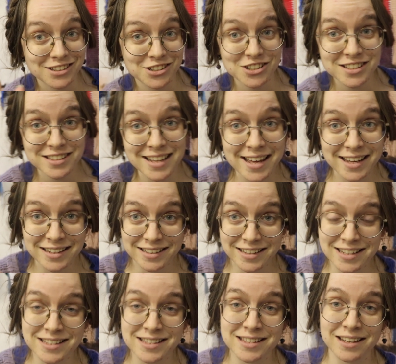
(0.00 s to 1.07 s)
Just
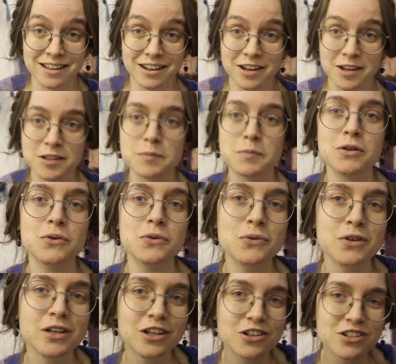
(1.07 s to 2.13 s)
like this, the
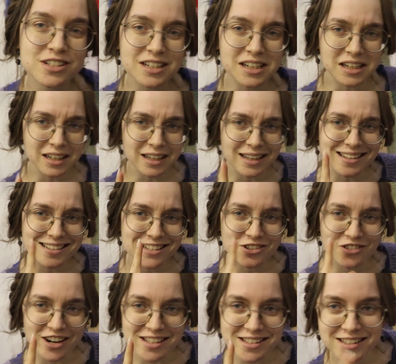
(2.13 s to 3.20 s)
blue you're seeing, it's a
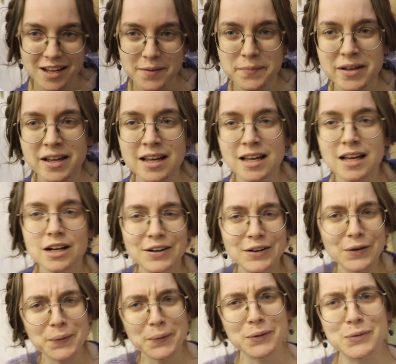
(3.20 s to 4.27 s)
dress. I'm
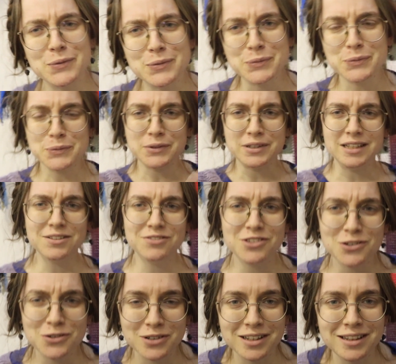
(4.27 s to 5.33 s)
going to give
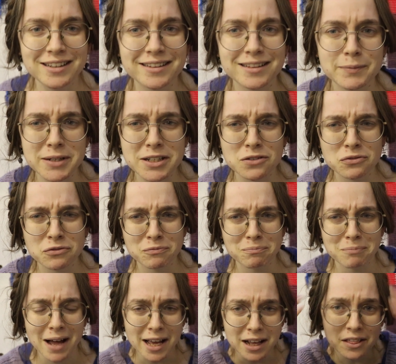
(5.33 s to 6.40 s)
you a little bit of
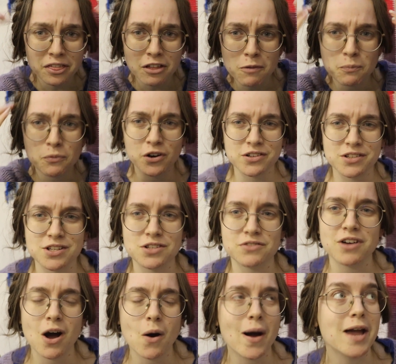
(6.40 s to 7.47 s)
my thought process
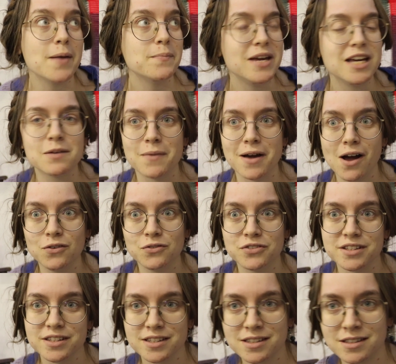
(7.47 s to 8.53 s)
of how I make my
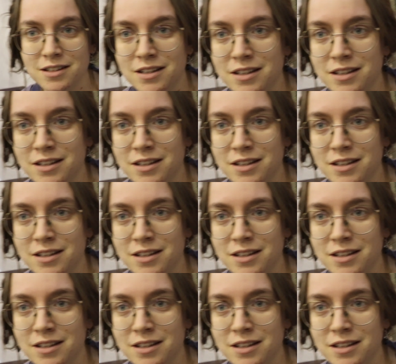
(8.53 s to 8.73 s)
outfits.